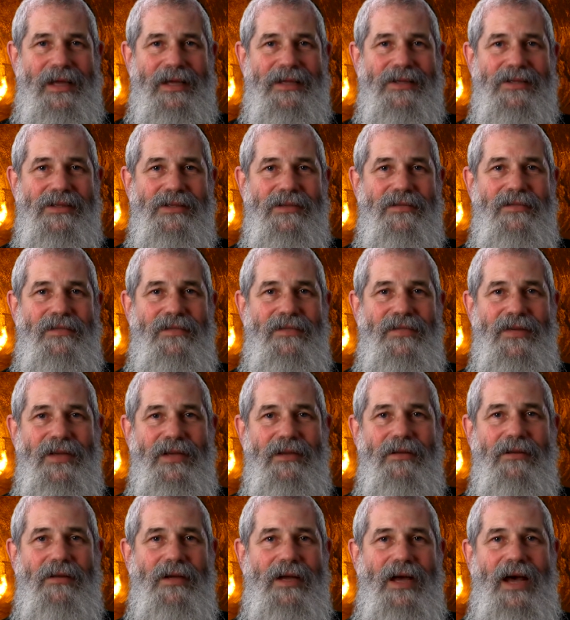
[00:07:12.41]
is to
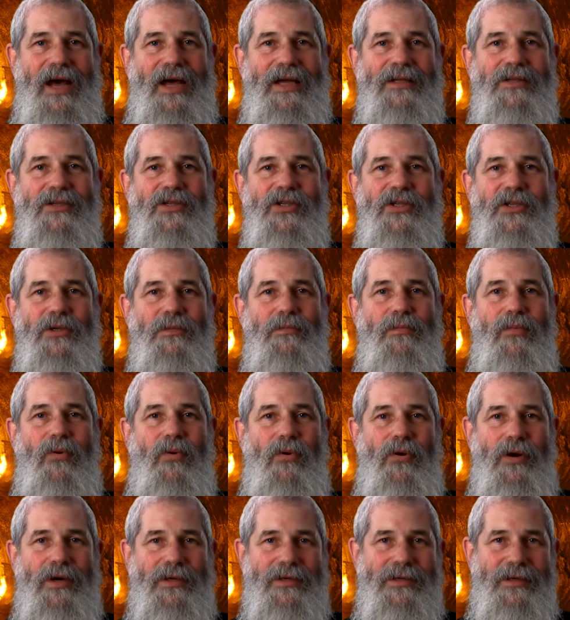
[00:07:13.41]
feel God's
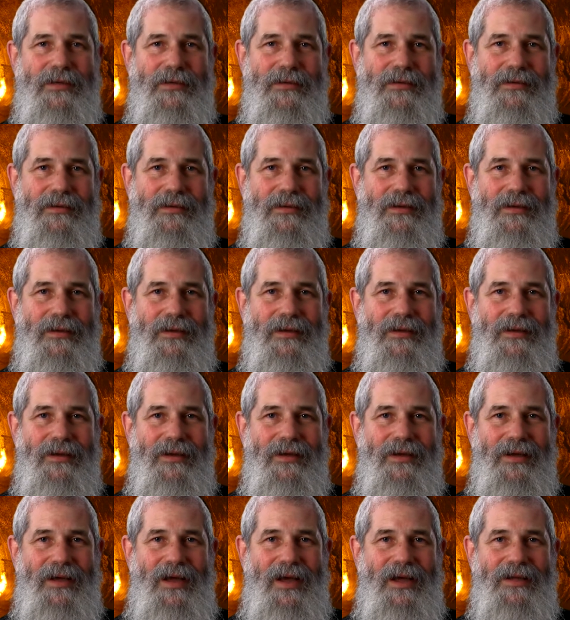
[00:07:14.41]
support,
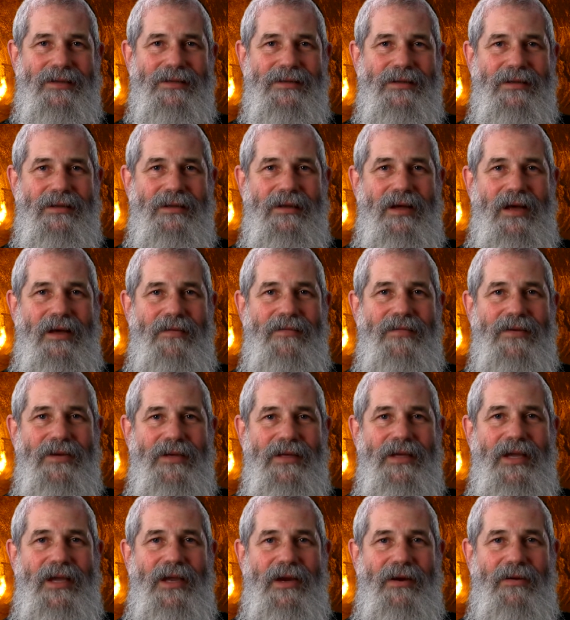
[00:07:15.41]
God's love
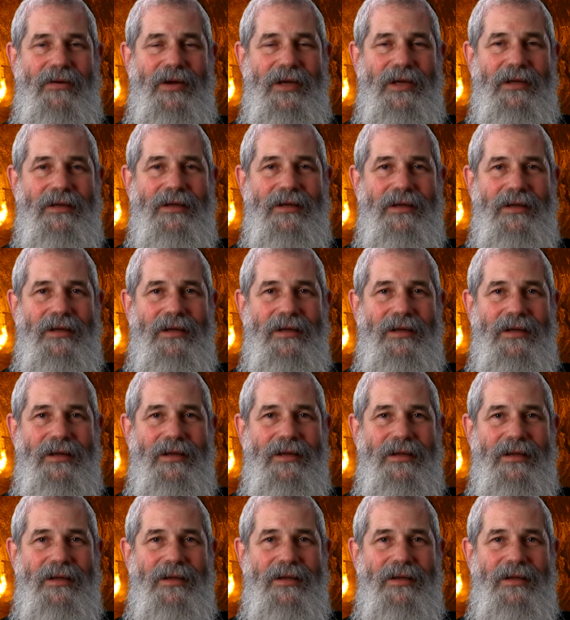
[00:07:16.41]
and caring
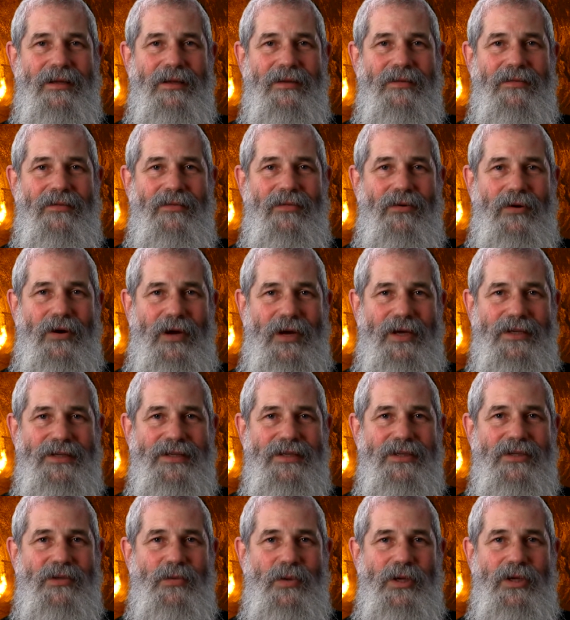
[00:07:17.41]
for
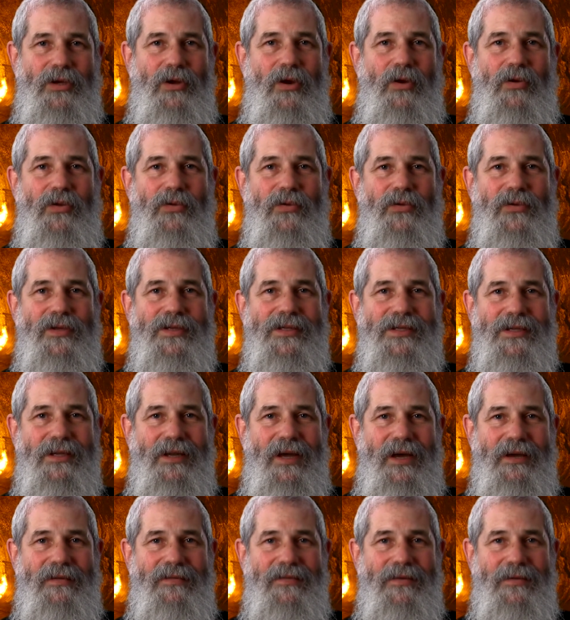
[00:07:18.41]
us as we go through this
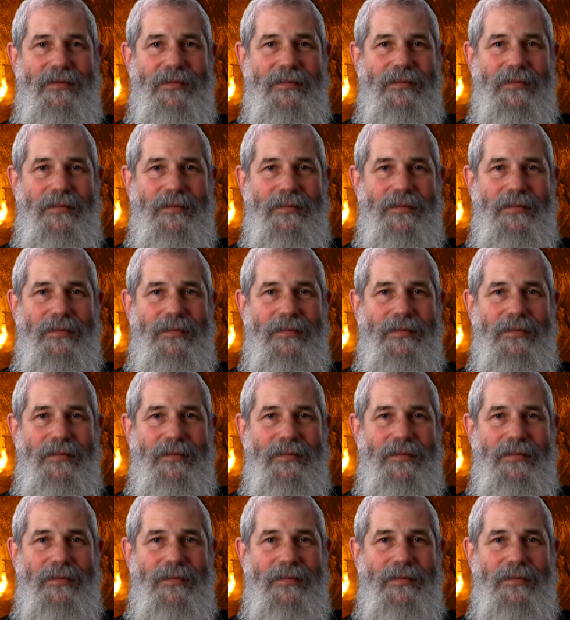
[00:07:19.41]
life,